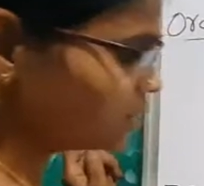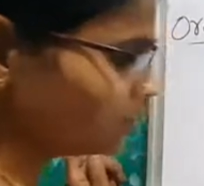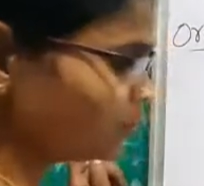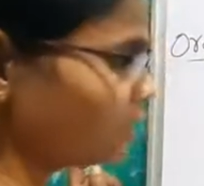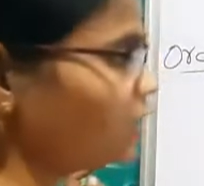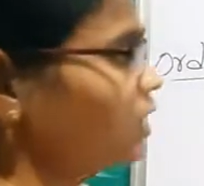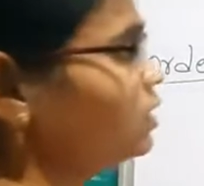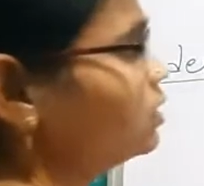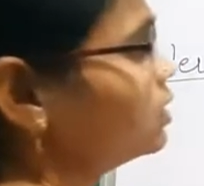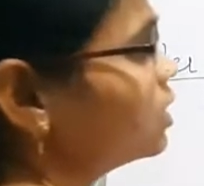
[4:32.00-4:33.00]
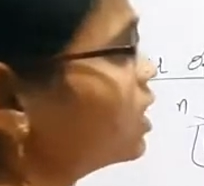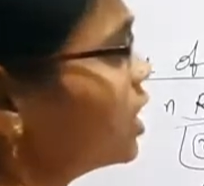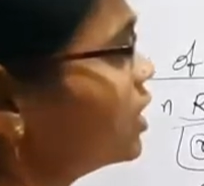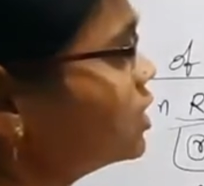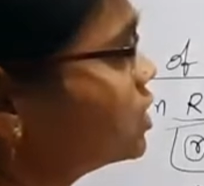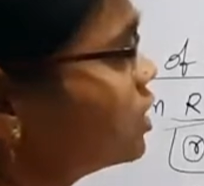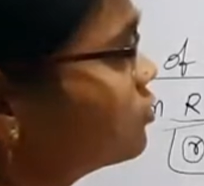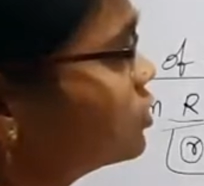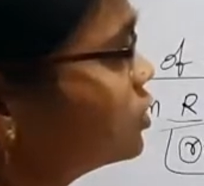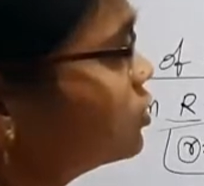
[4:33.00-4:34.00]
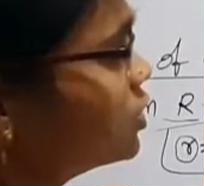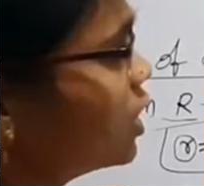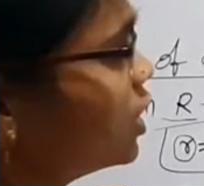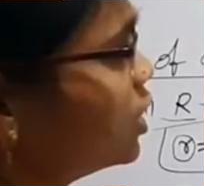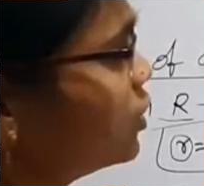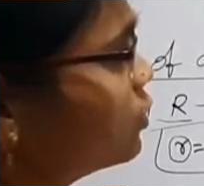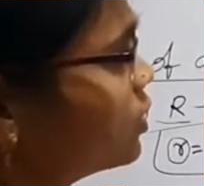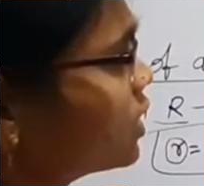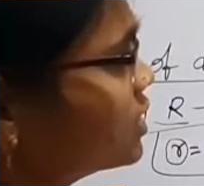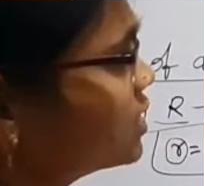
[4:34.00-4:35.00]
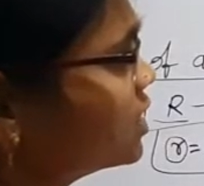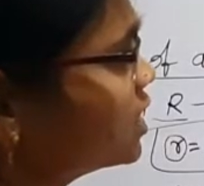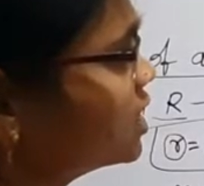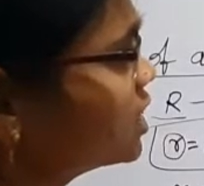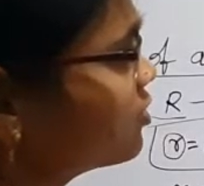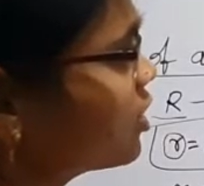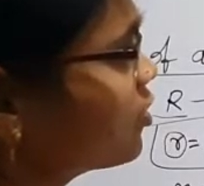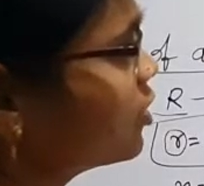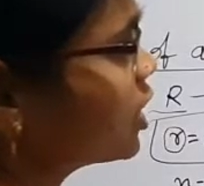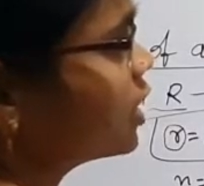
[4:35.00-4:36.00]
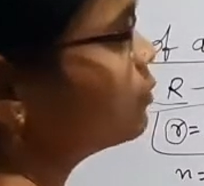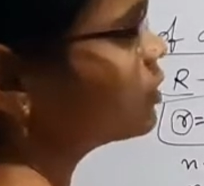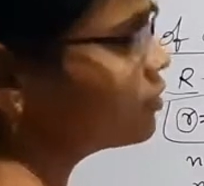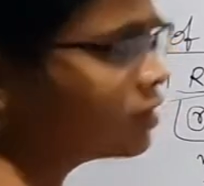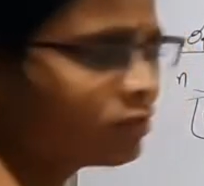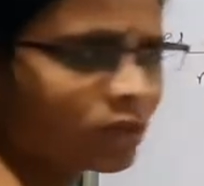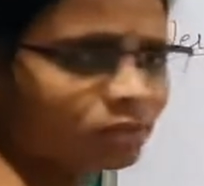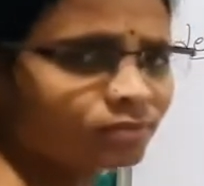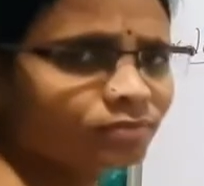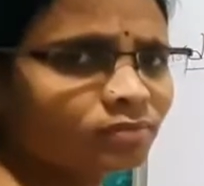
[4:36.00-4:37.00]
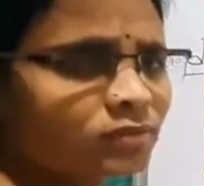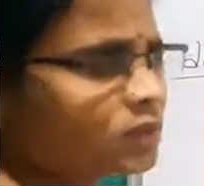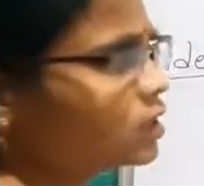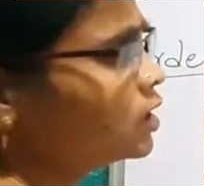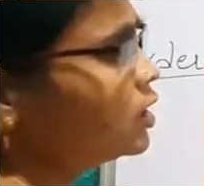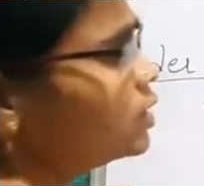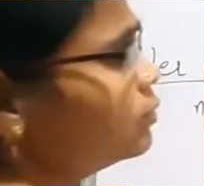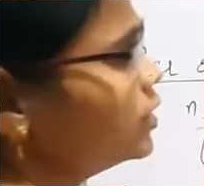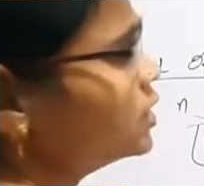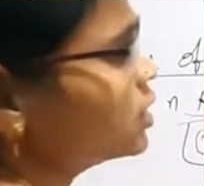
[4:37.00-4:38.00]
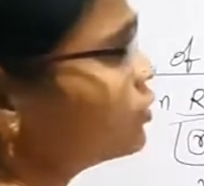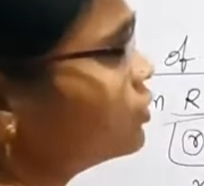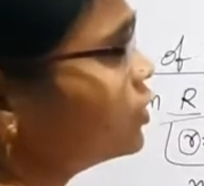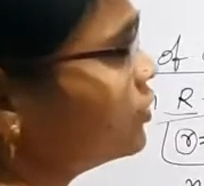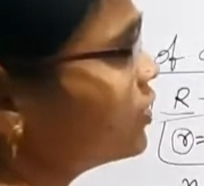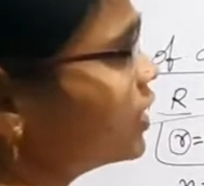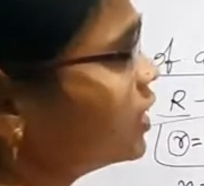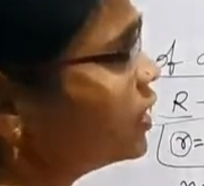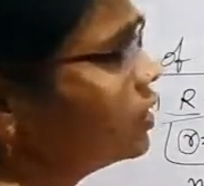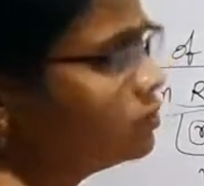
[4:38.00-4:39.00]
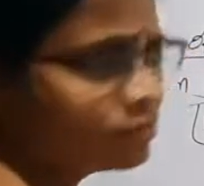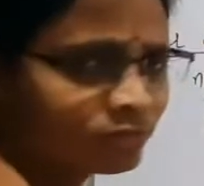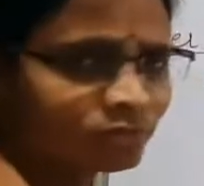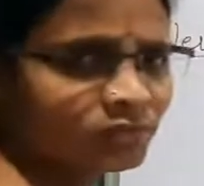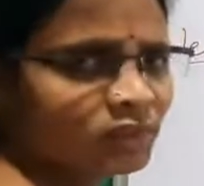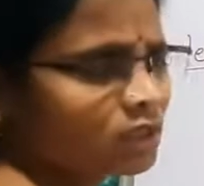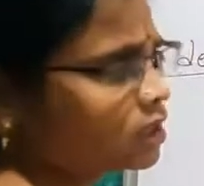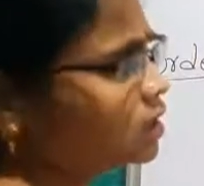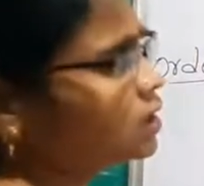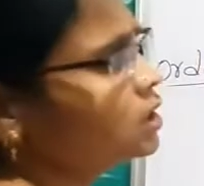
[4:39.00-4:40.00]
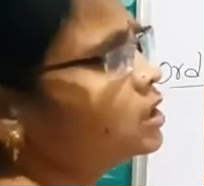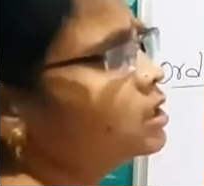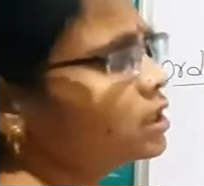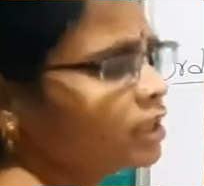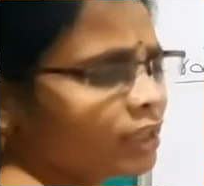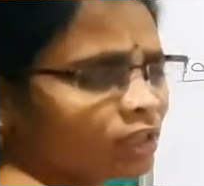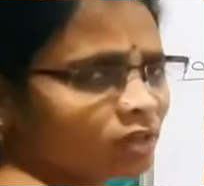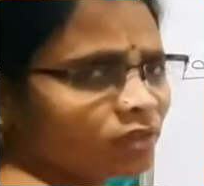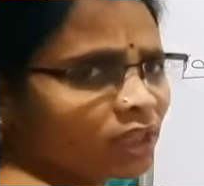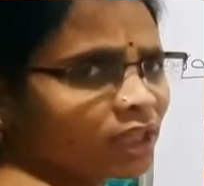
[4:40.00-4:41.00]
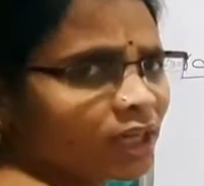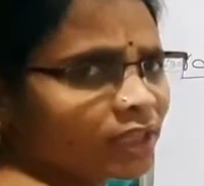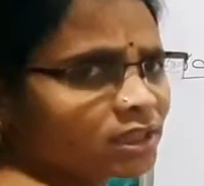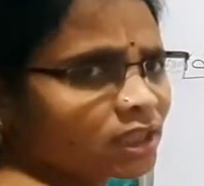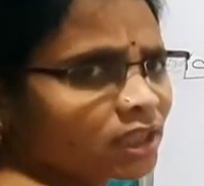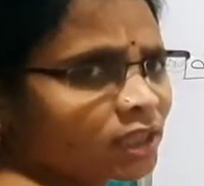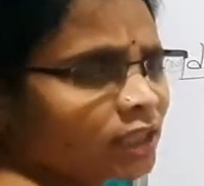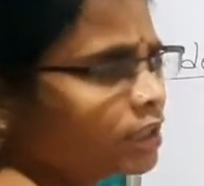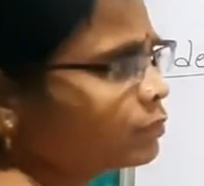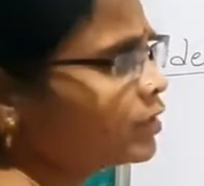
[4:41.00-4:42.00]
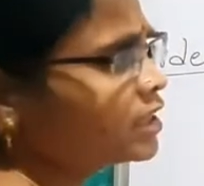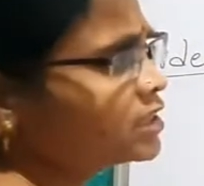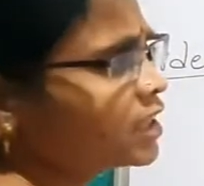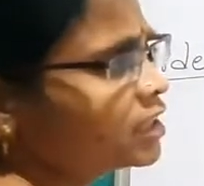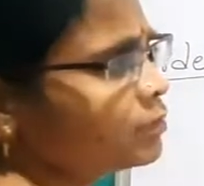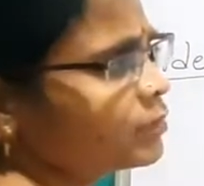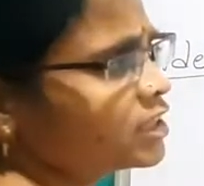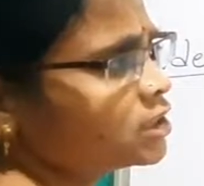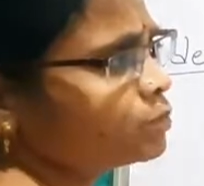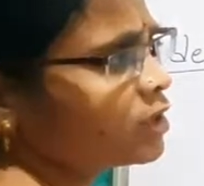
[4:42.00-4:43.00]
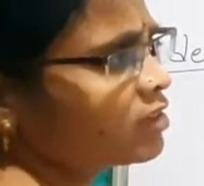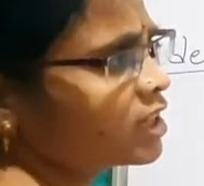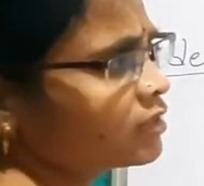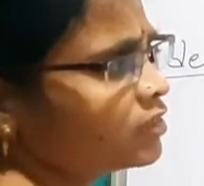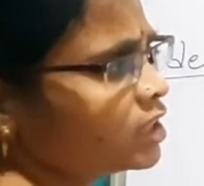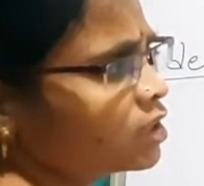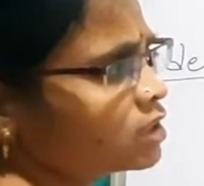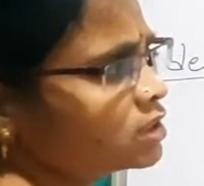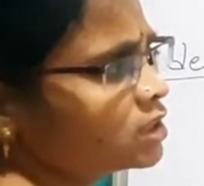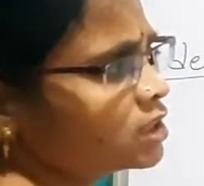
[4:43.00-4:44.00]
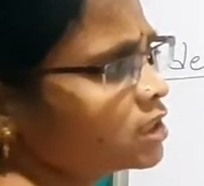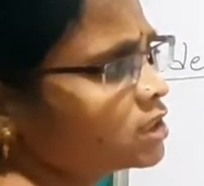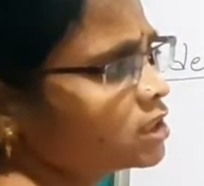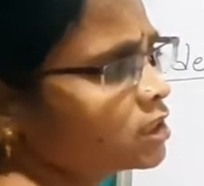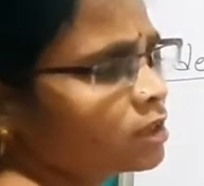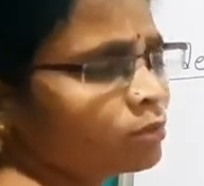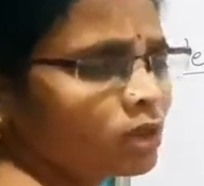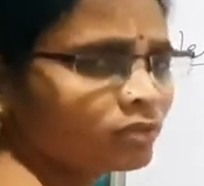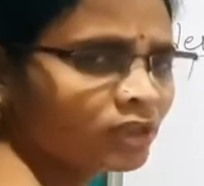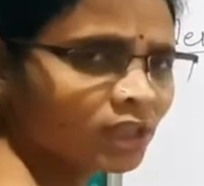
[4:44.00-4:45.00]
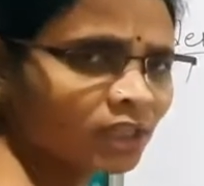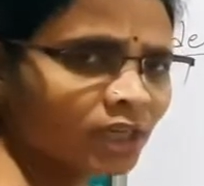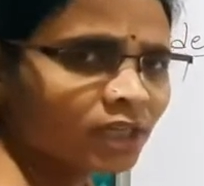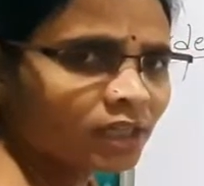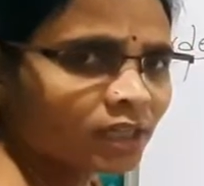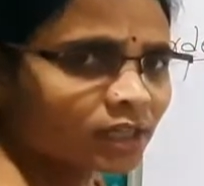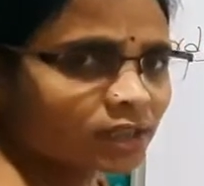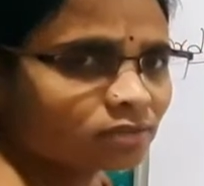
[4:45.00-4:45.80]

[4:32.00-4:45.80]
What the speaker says: Simply here R is equals to K into concentration of R power 1. Means how to define here? Rate of the reaction, it depends on the first power of the concentration term of the reactant.